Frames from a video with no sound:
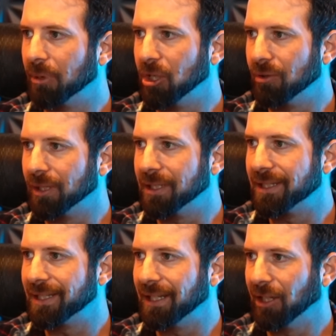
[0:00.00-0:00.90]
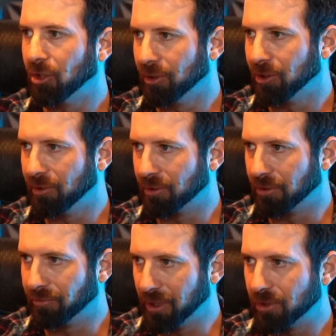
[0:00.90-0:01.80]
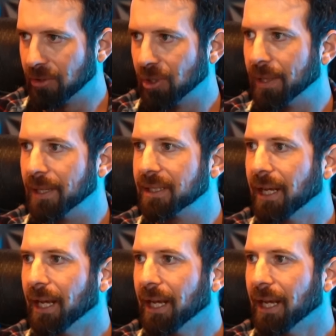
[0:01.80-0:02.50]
but you can see, and you could do your own research on this,